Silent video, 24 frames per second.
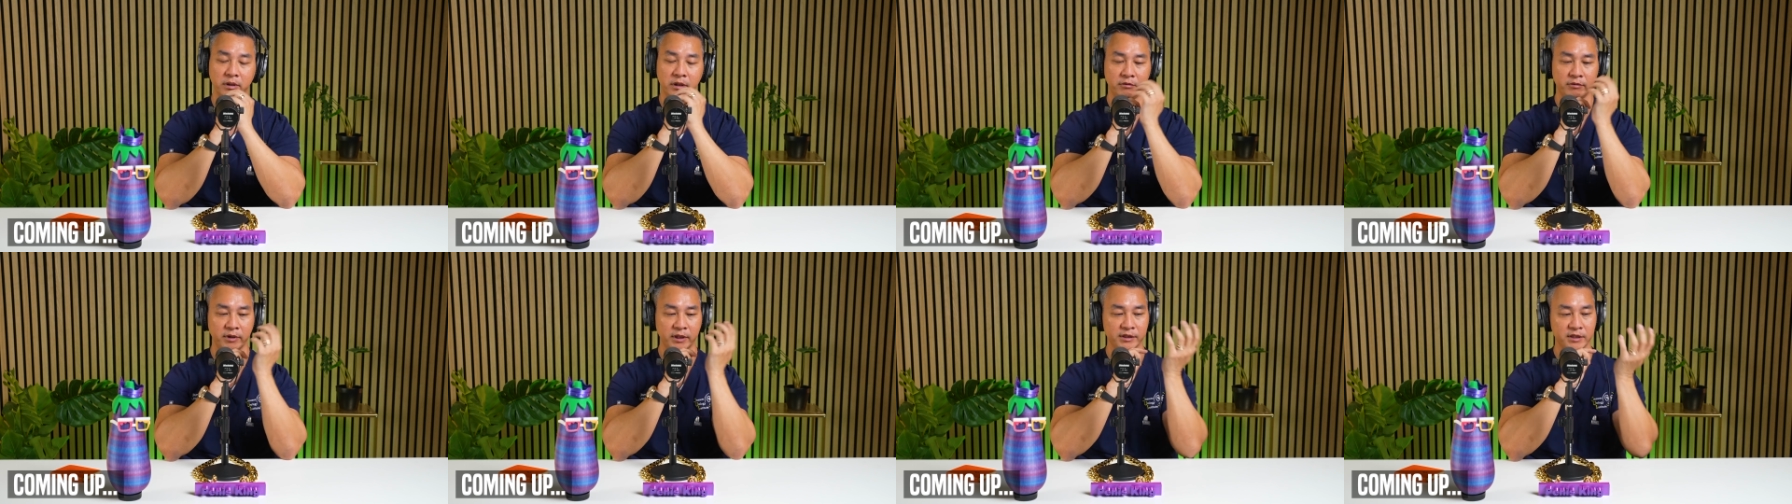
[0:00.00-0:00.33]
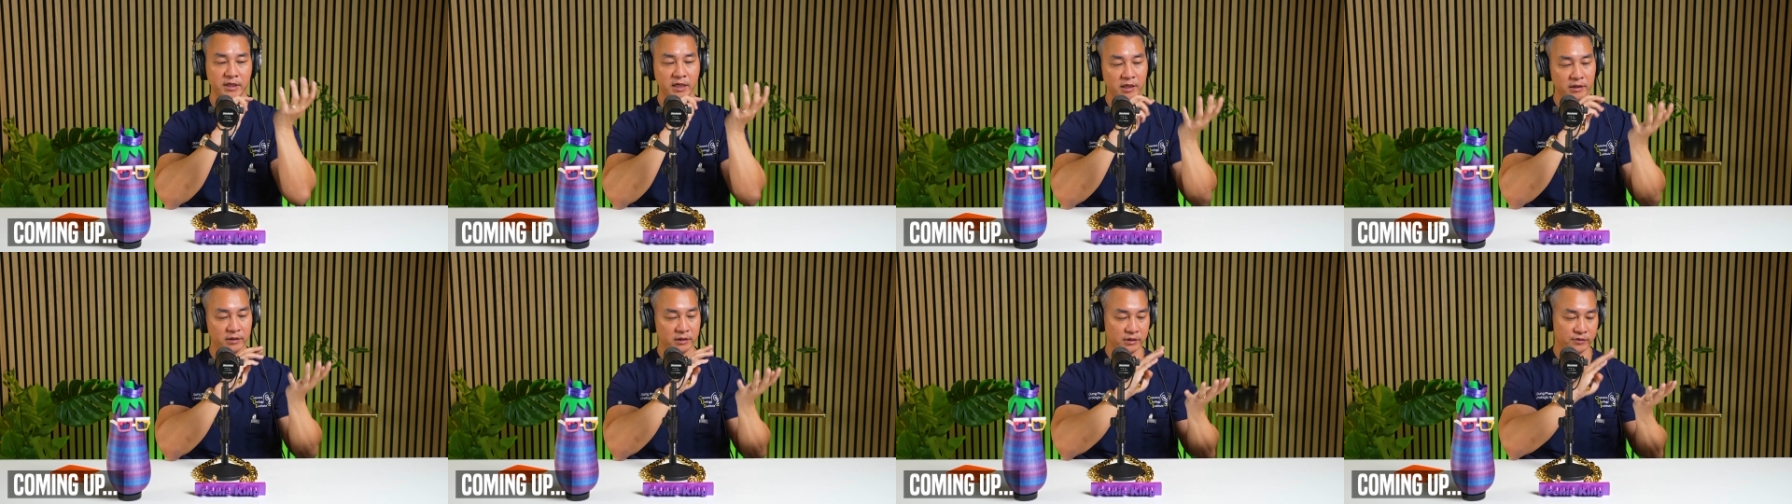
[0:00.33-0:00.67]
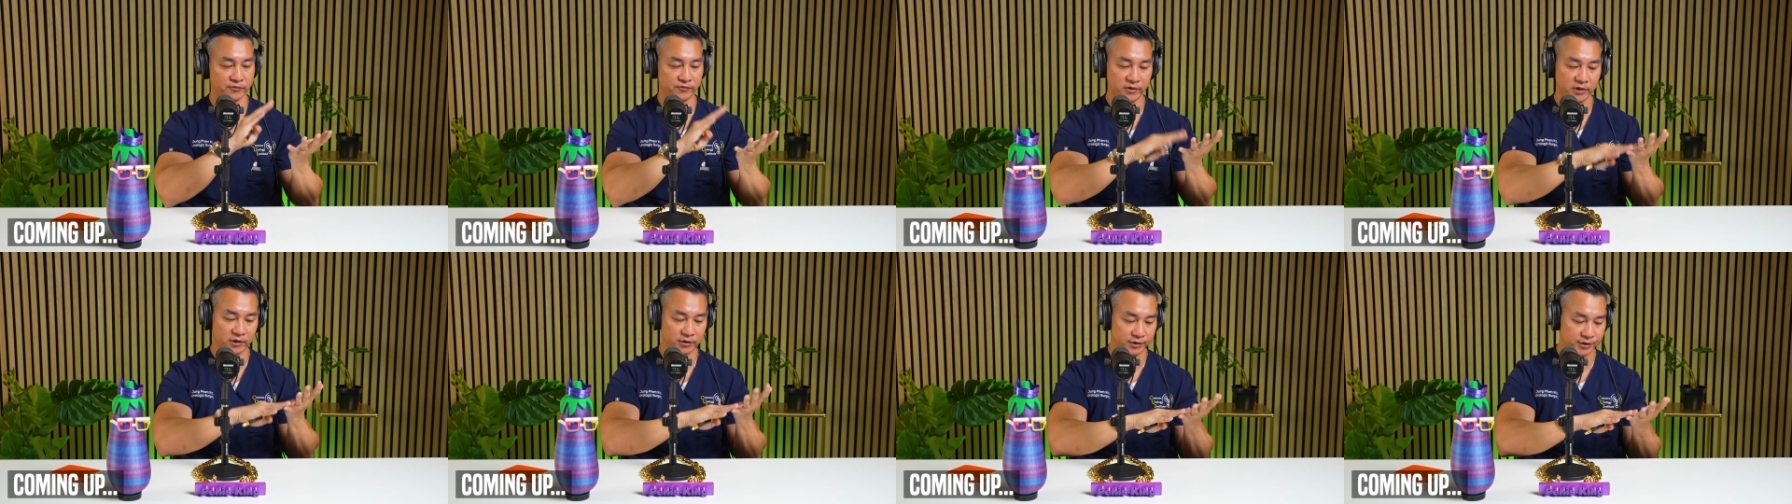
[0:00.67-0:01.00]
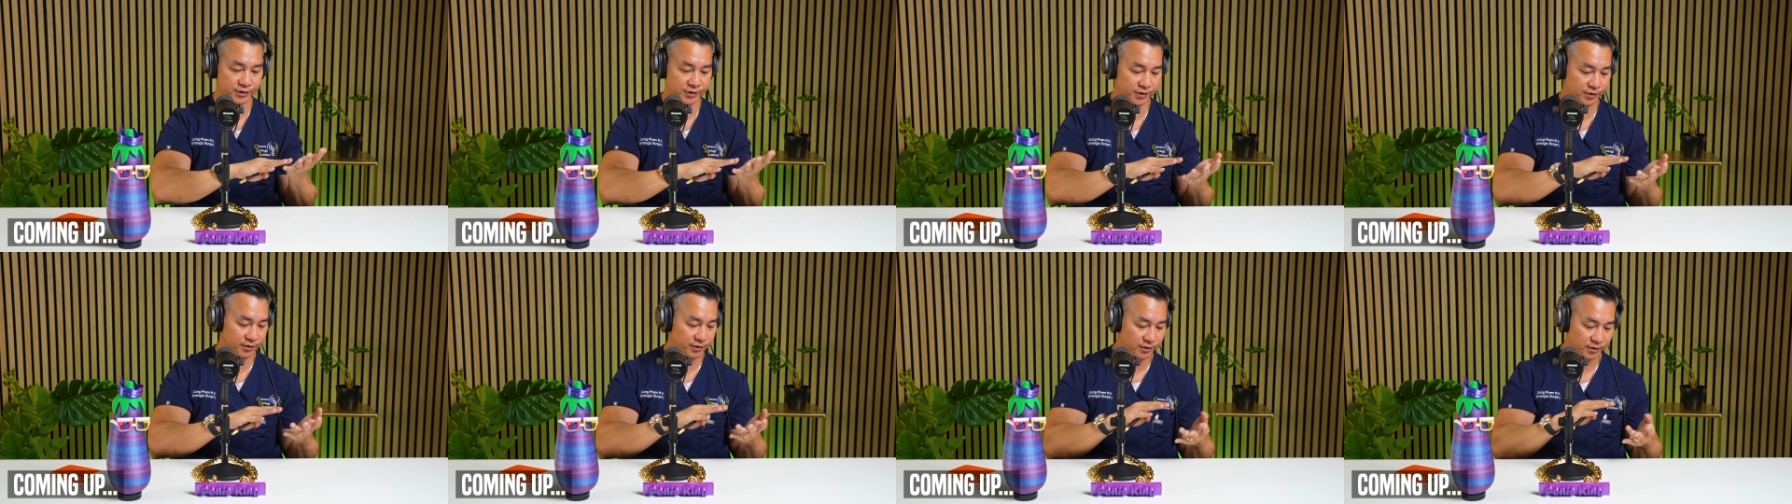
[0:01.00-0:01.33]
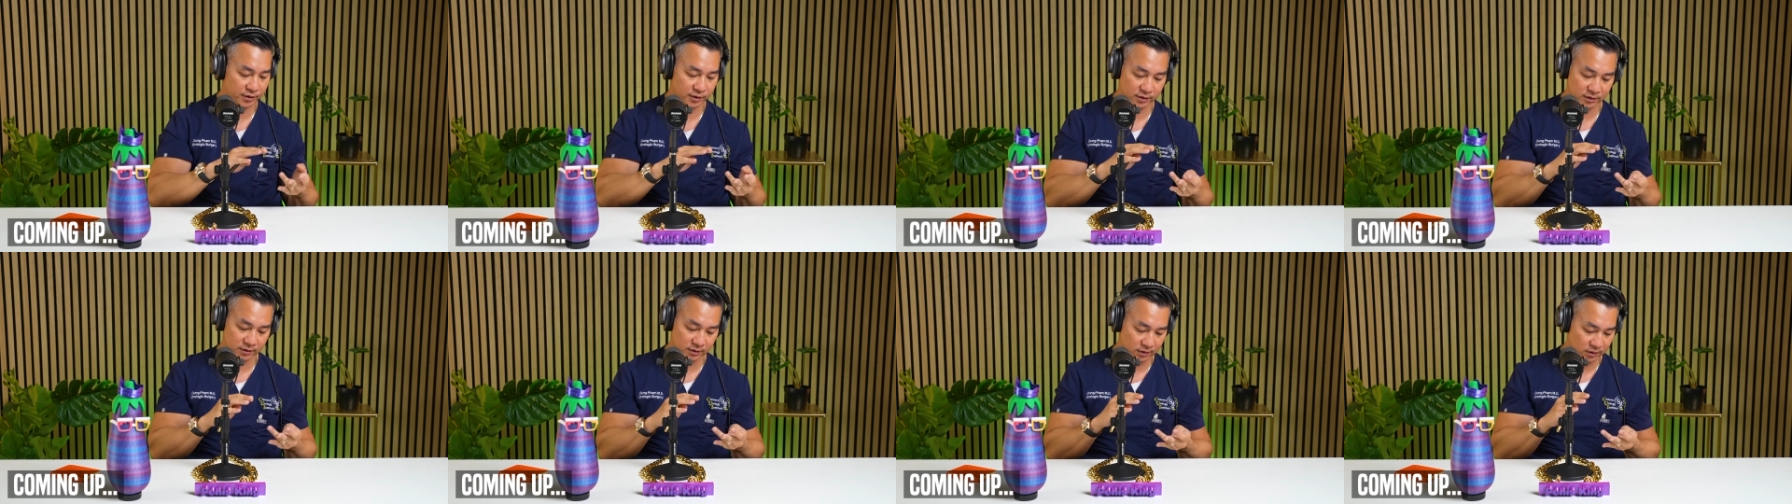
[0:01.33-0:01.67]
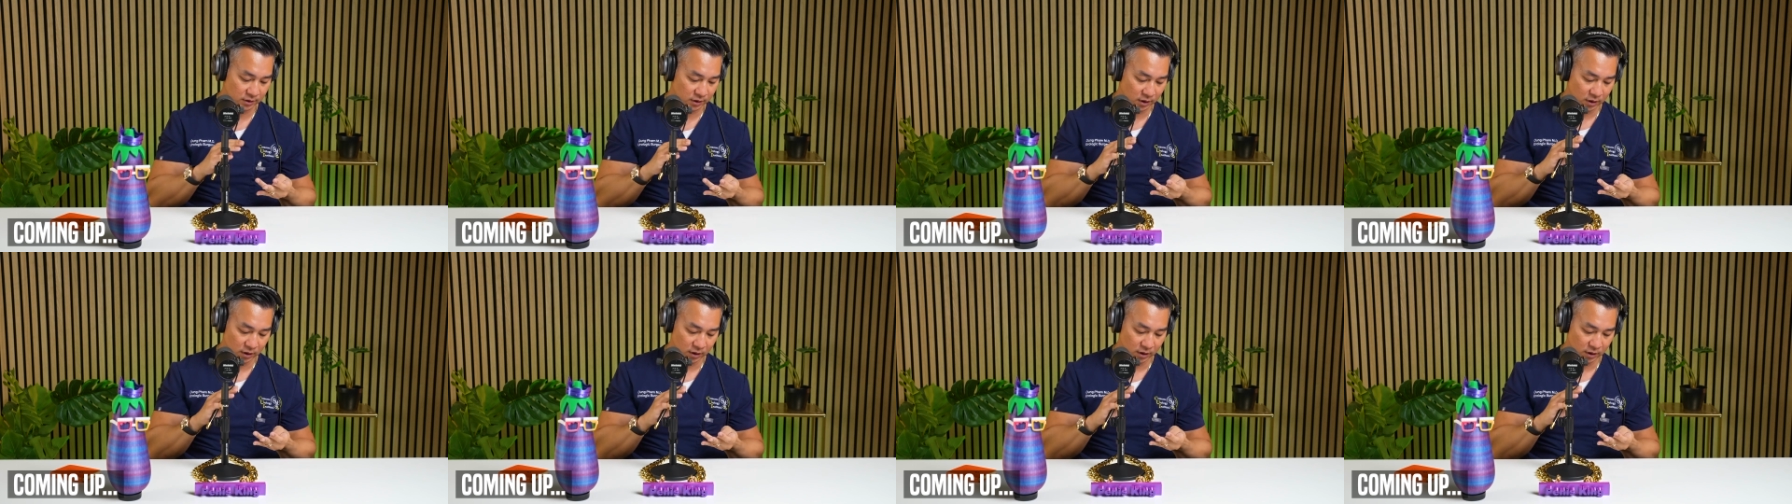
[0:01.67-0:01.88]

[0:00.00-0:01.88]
erectile dysfunction,